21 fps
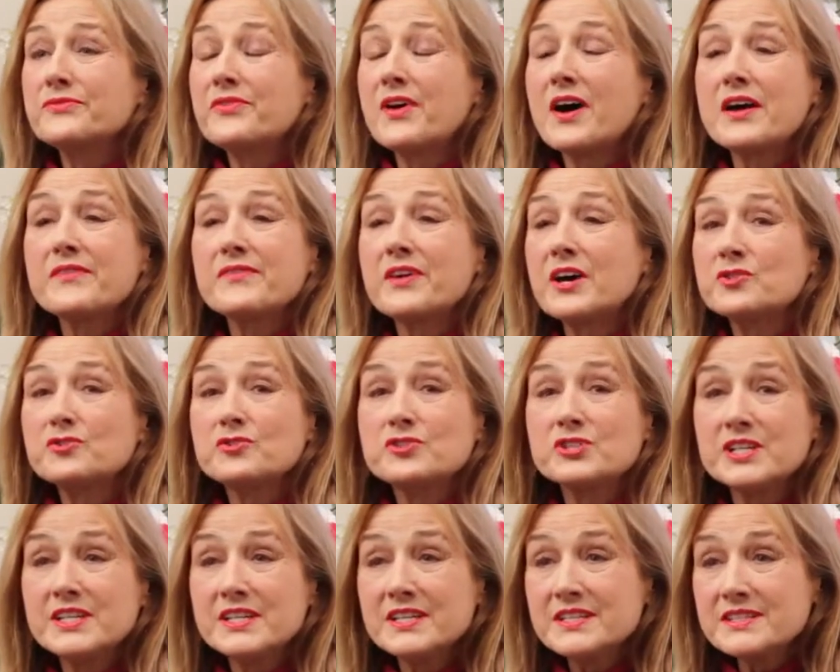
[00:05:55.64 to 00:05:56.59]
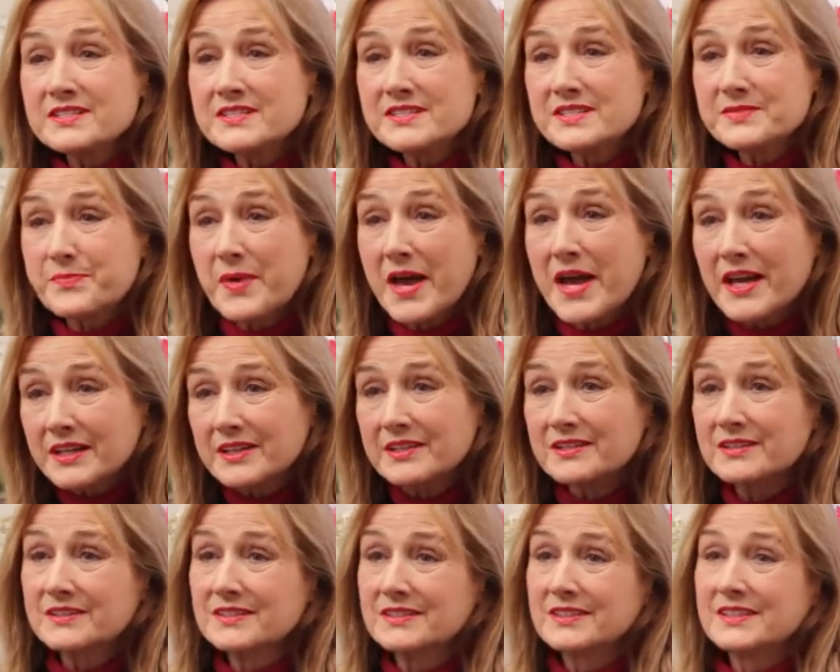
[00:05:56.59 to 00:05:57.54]
500 years back.
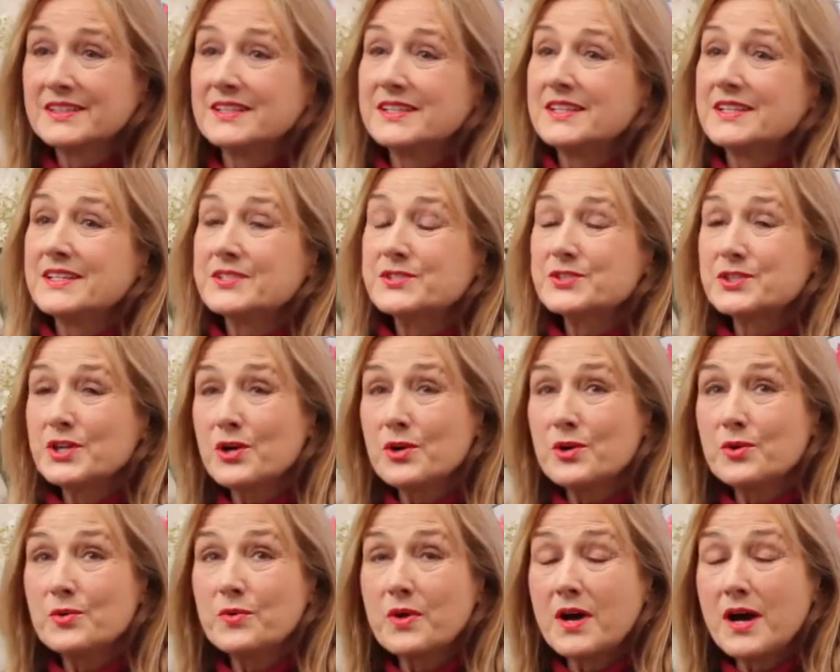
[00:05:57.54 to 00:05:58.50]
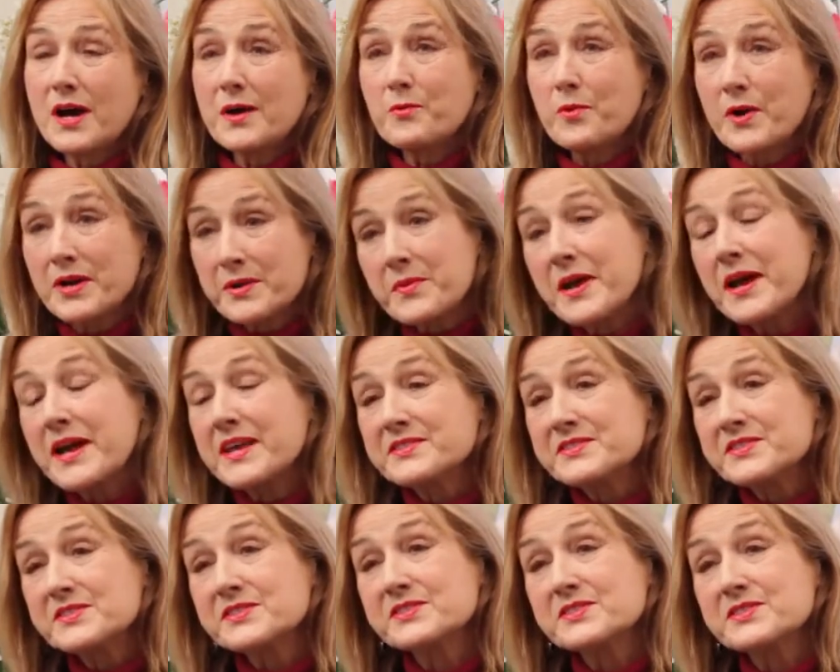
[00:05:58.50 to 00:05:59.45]
So one of my
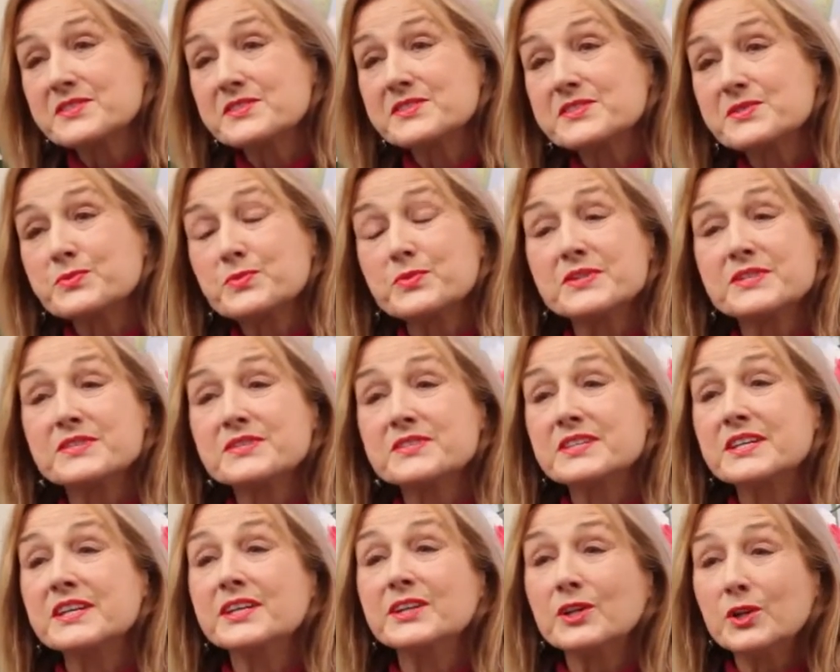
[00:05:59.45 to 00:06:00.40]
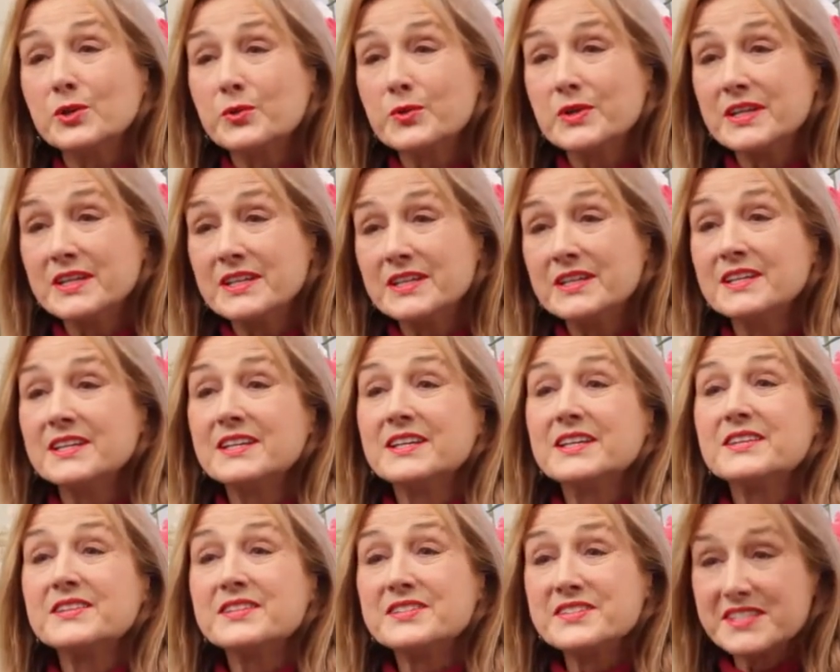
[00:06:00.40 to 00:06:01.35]
ancestors was King Louis
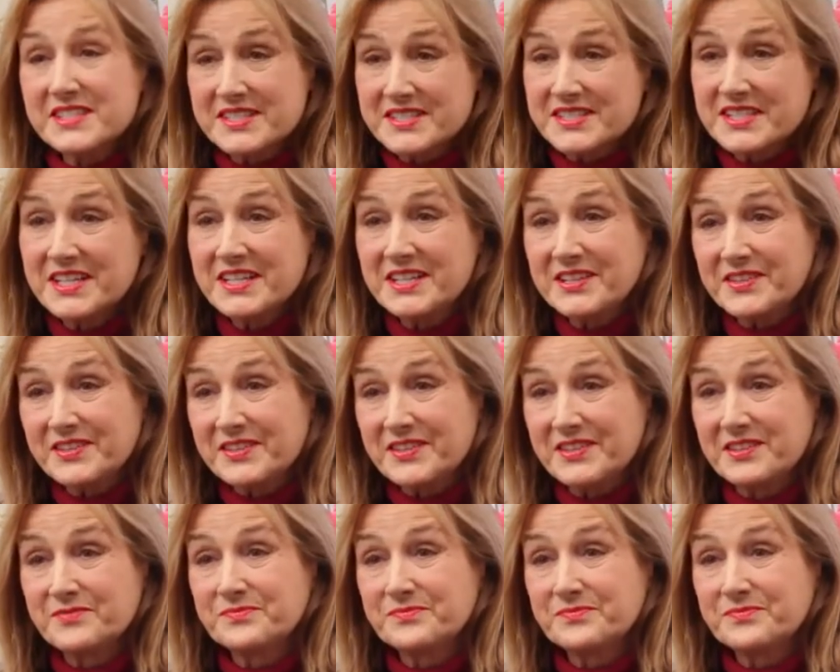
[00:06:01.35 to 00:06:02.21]
XVI.